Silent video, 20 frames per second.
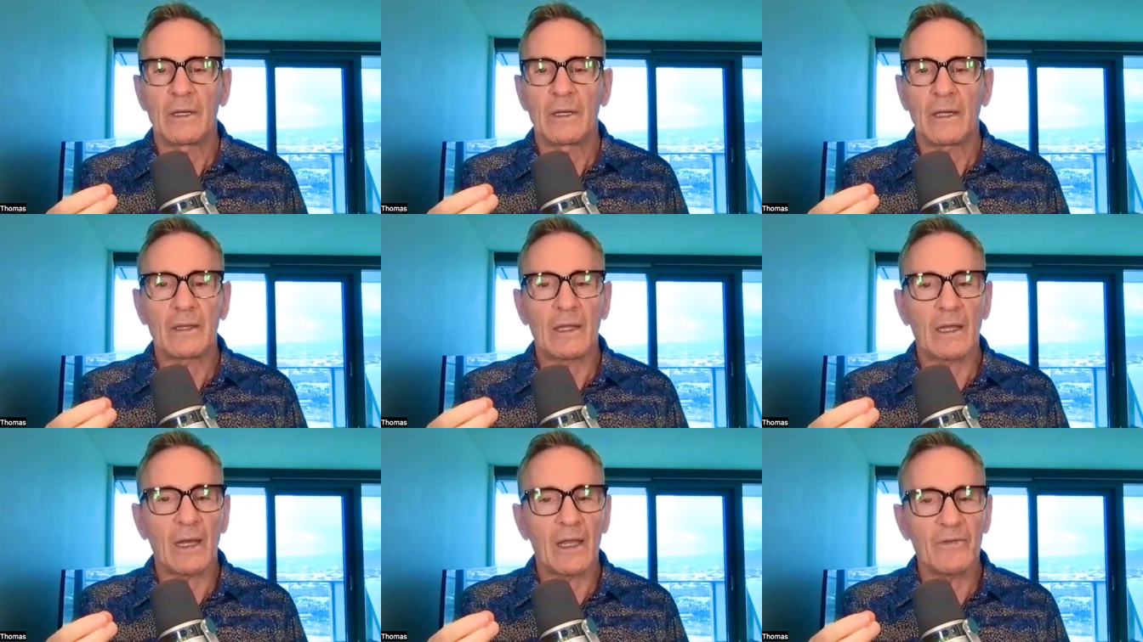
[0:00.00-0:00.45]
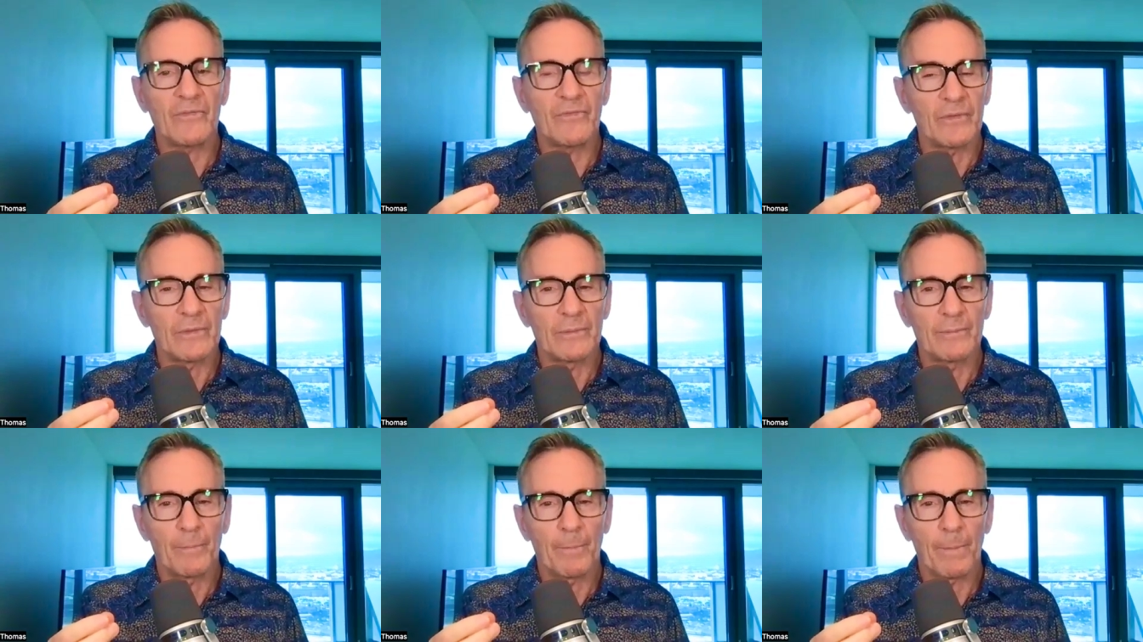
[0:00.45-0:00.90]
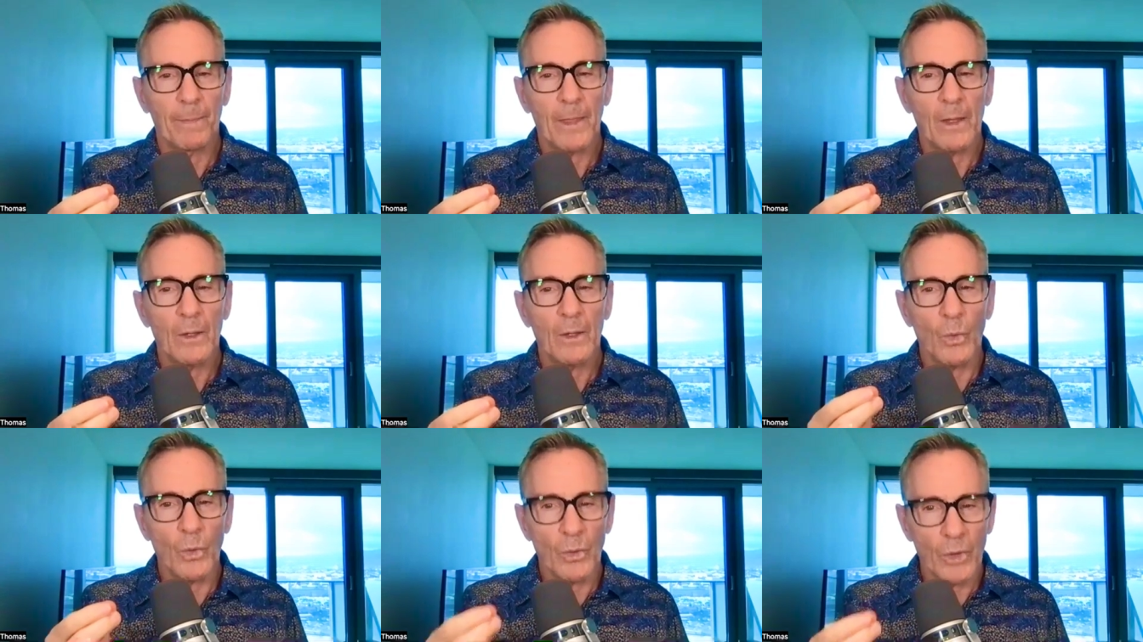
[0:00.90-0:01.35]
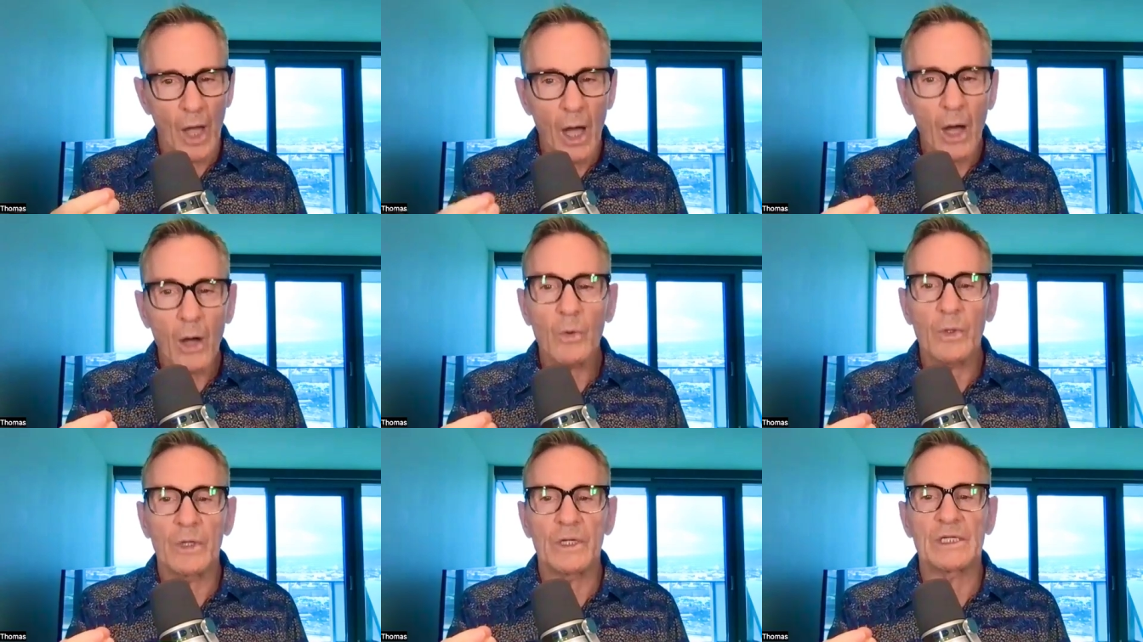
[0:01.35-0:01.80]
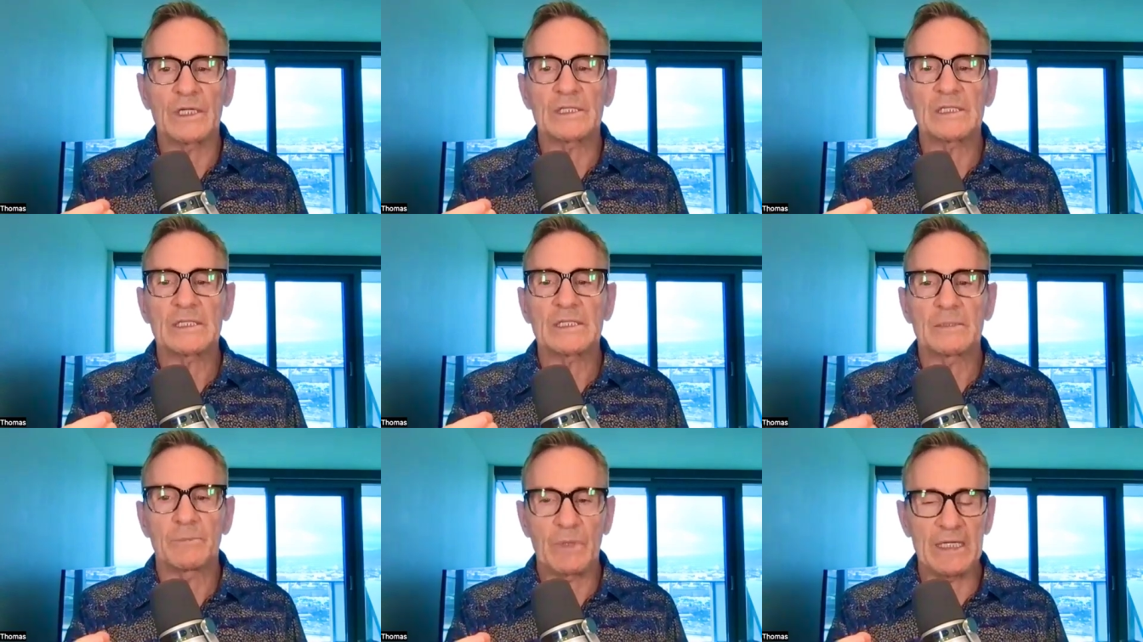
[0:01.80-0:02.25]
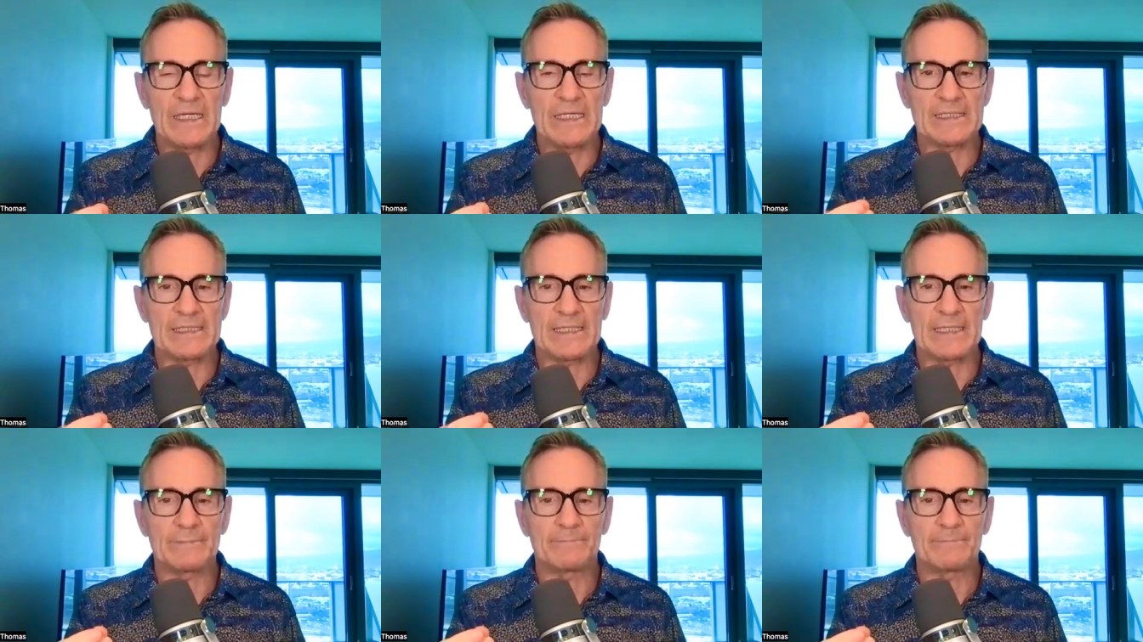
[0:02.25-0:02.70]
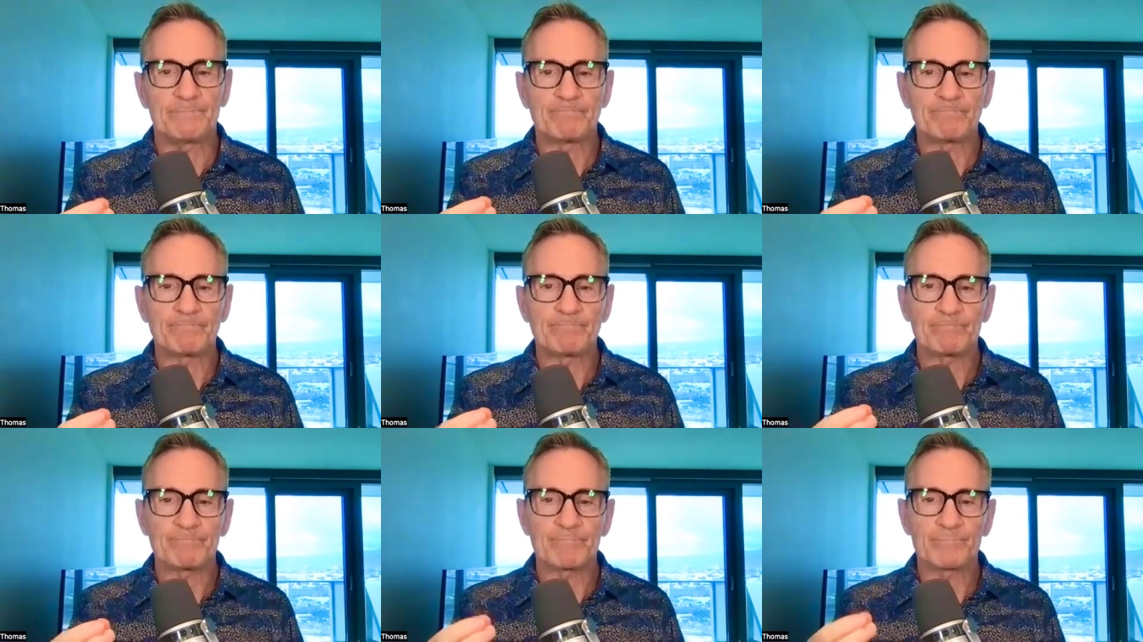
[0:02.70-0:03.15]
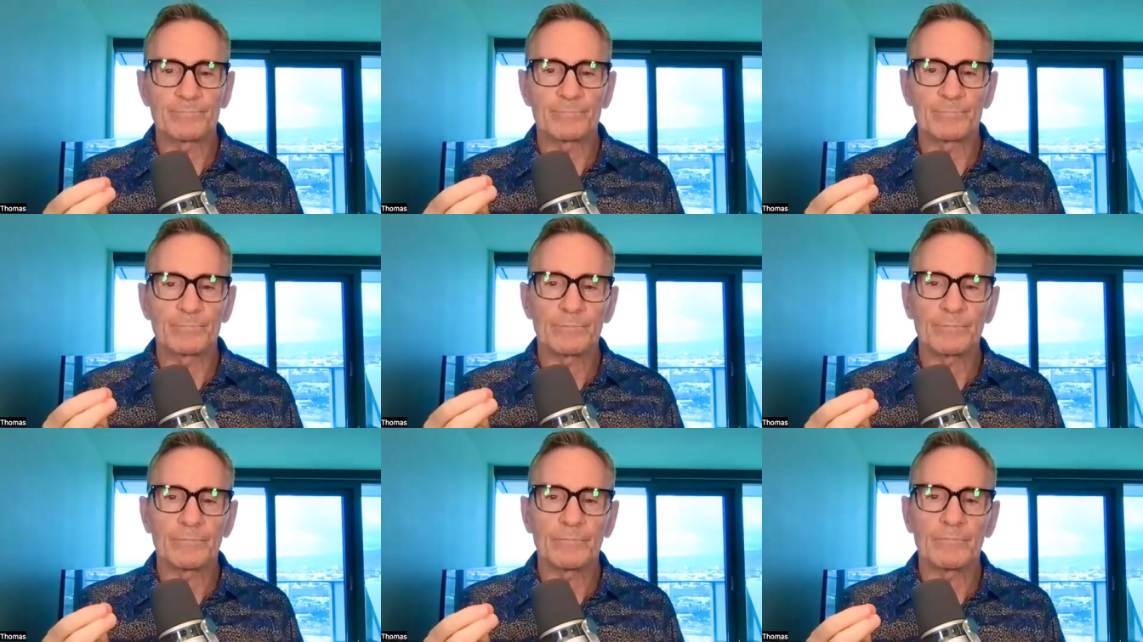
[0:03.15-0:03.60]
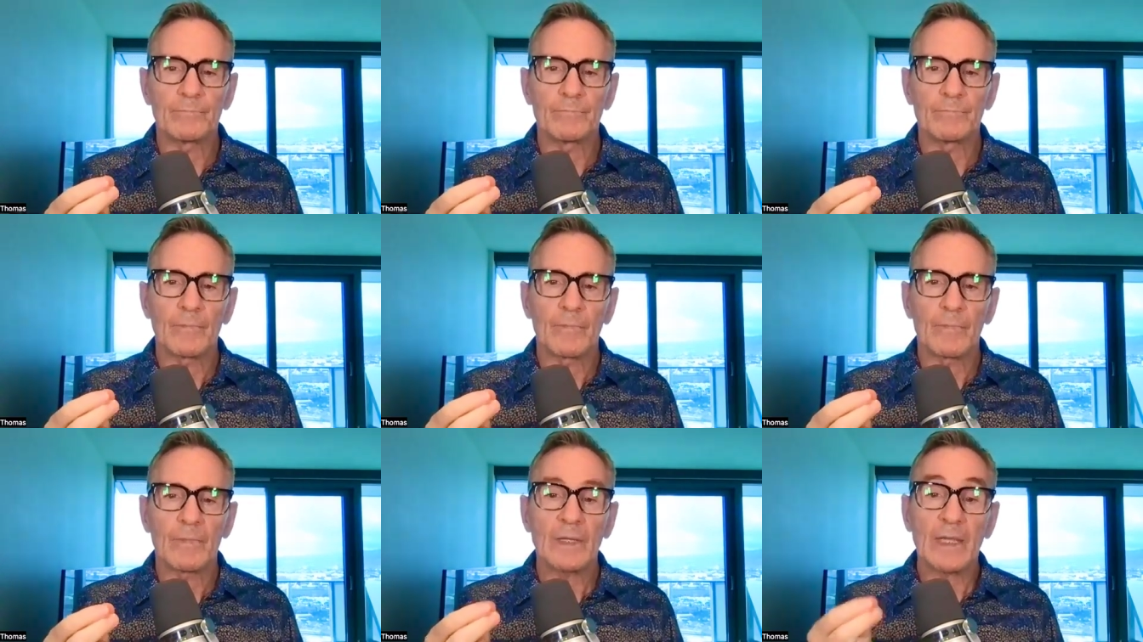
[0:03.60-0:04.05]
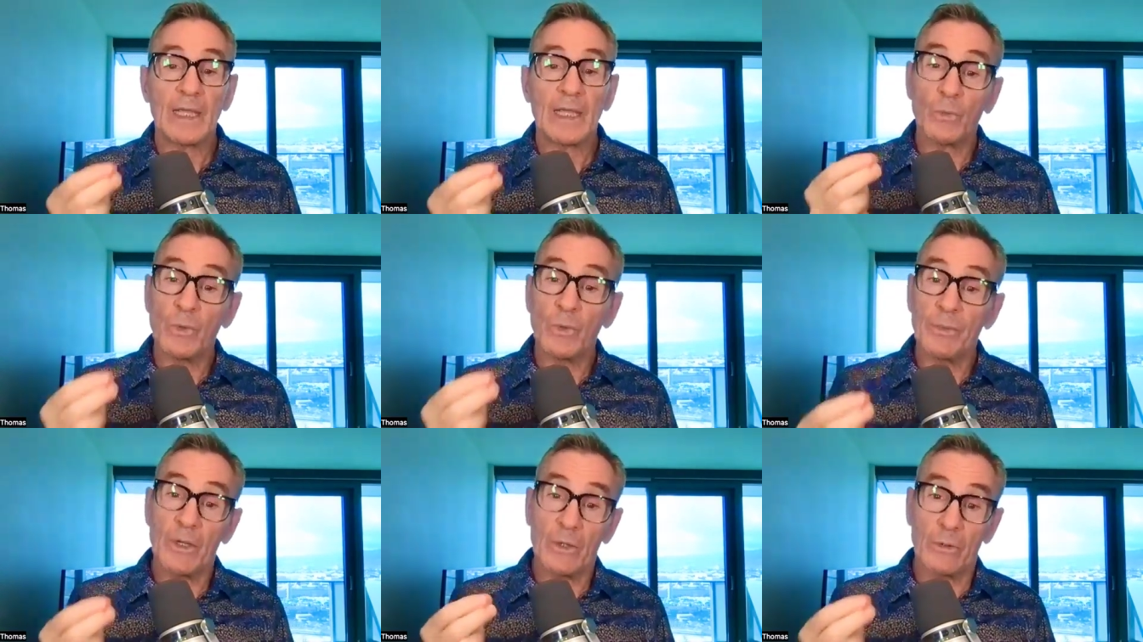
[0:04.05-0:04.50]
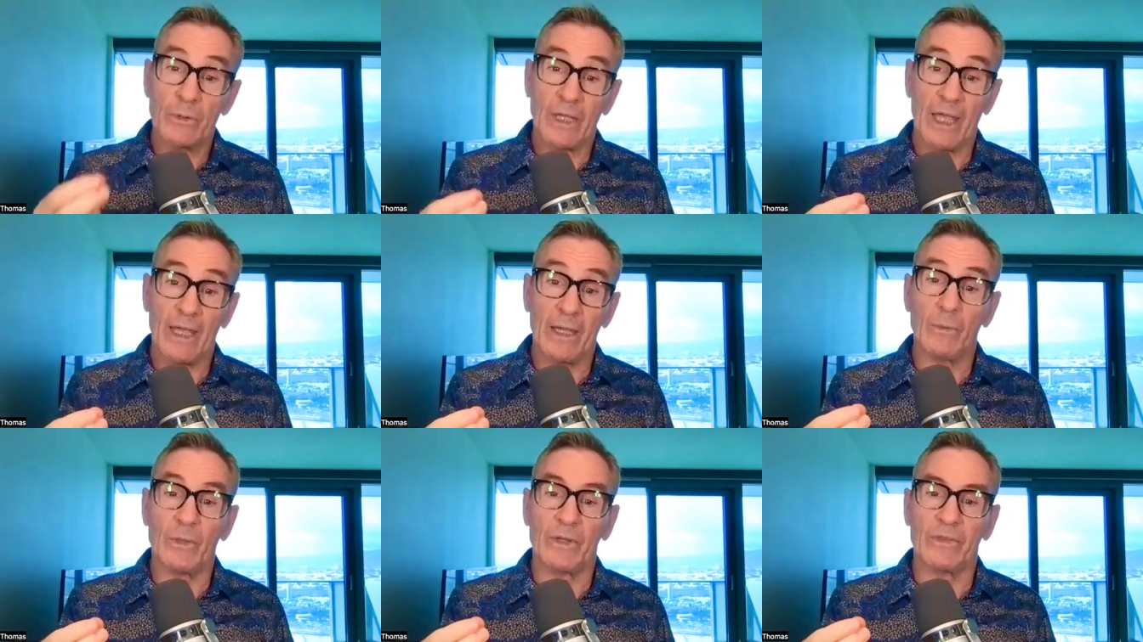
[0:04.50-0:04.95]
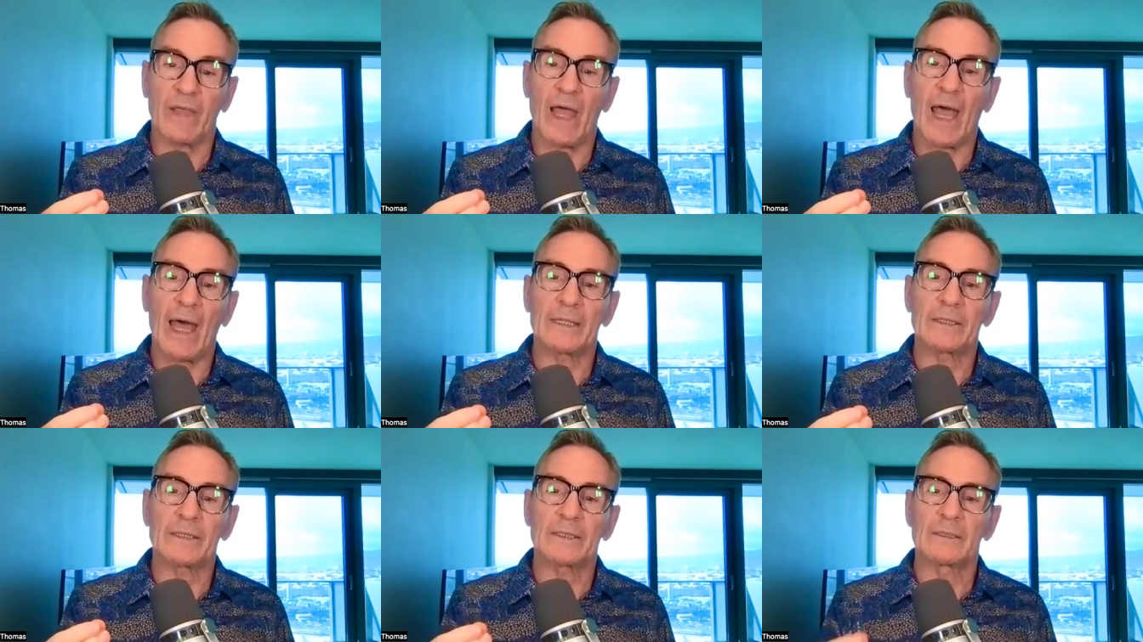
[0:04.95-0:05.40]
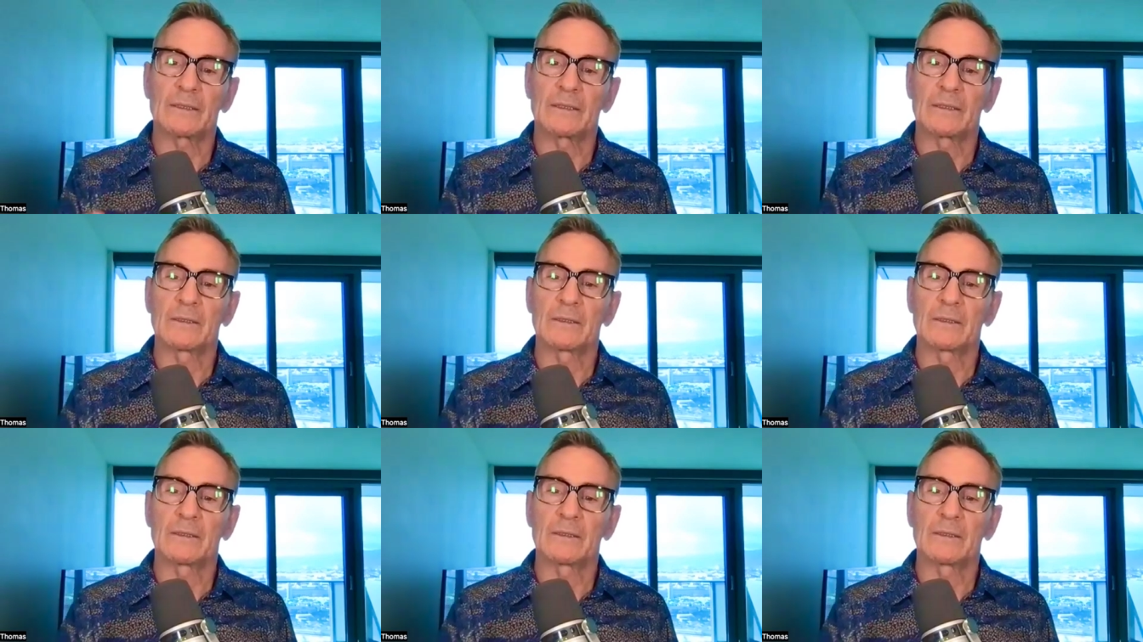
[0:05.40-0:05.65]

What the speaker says: And that life won't always be easy. Can we be okay with that?